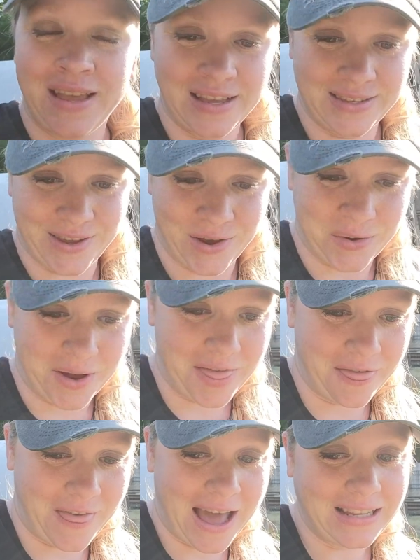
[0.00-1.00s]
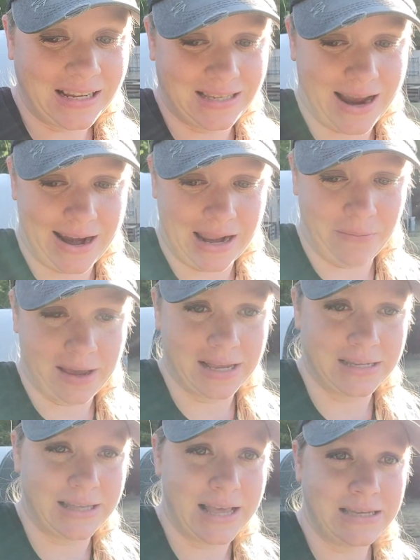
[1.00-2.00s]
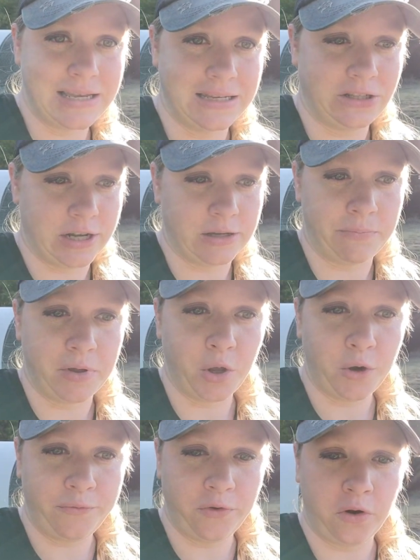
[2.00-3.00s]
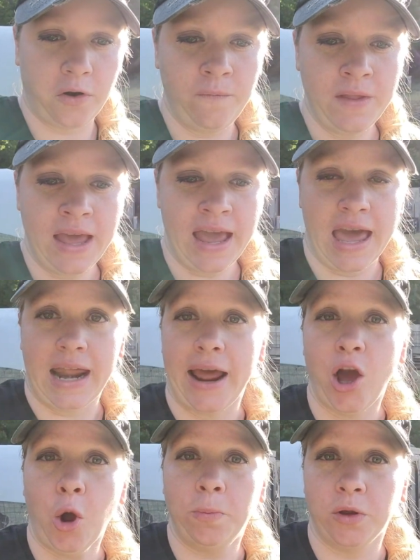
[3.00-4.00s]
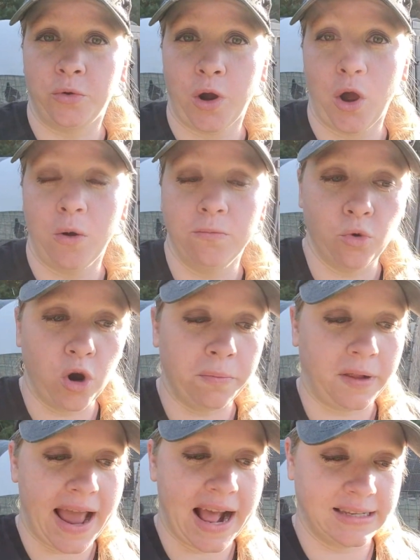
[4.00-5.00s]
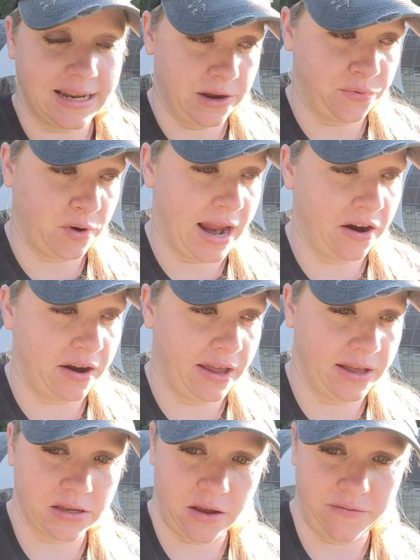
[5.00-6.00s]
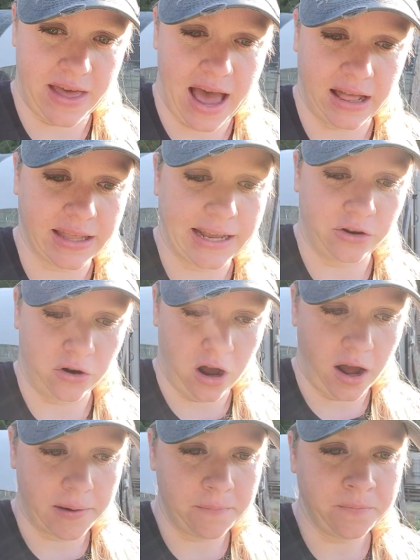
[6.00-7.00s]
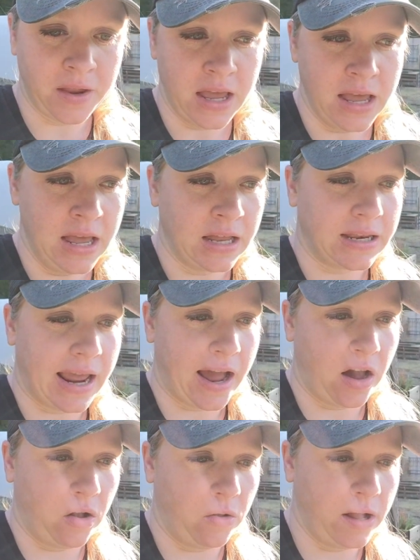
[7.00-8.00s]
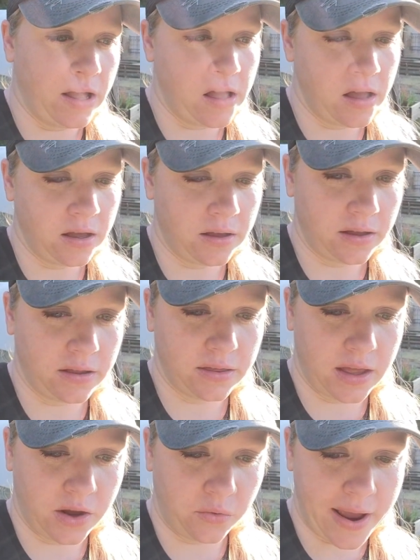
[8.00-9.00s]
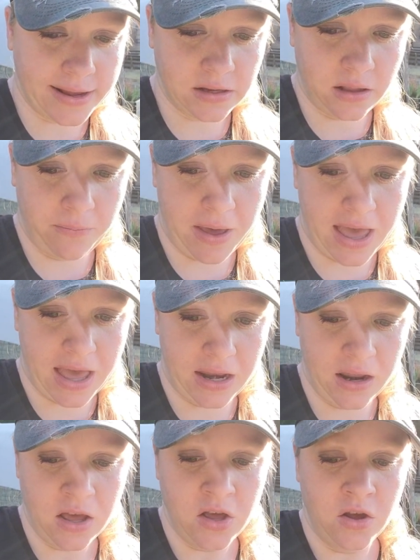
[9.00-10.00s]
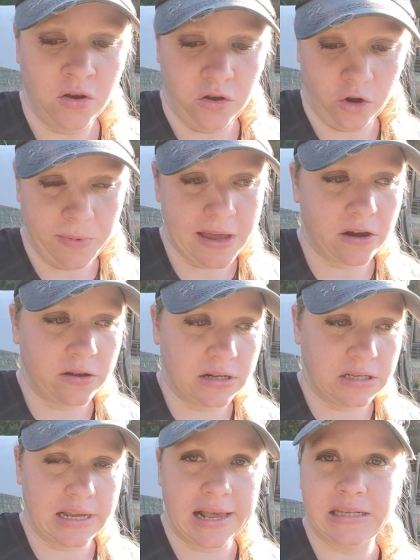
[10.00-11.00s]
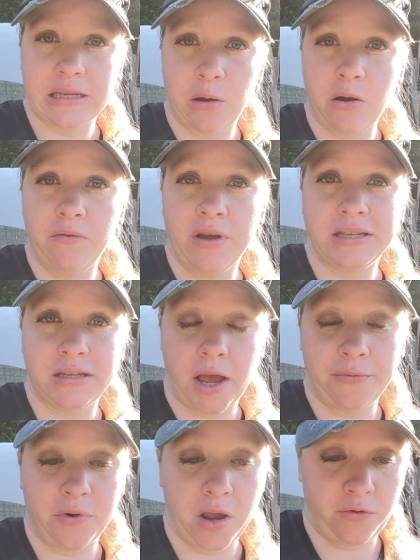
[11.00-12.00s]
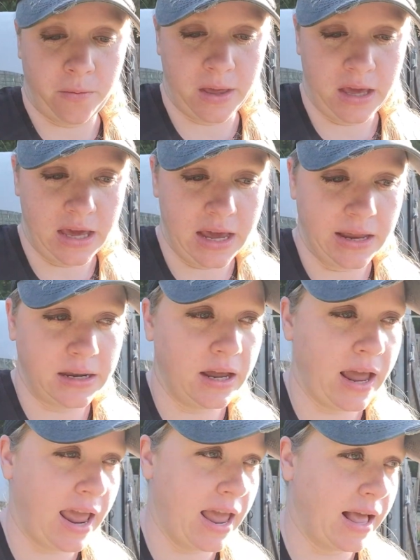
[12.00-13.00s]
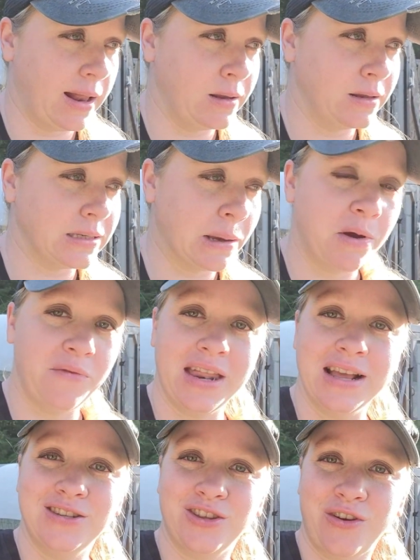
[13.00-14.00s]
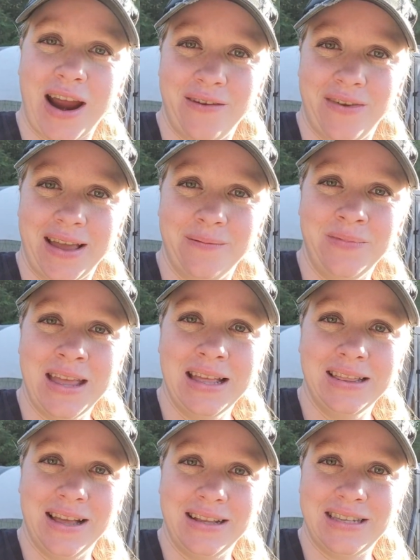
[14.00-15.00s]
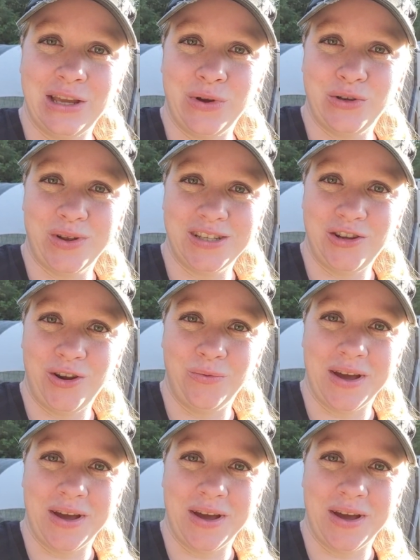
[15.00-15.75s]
So that's exciting because this is just beautiful, and I hope to grow more plants in different areas of that later on. Now, the rest of the bed, you'll be able to see some of it's suffering from the heat and some of it is thriving. Let's see which one's doing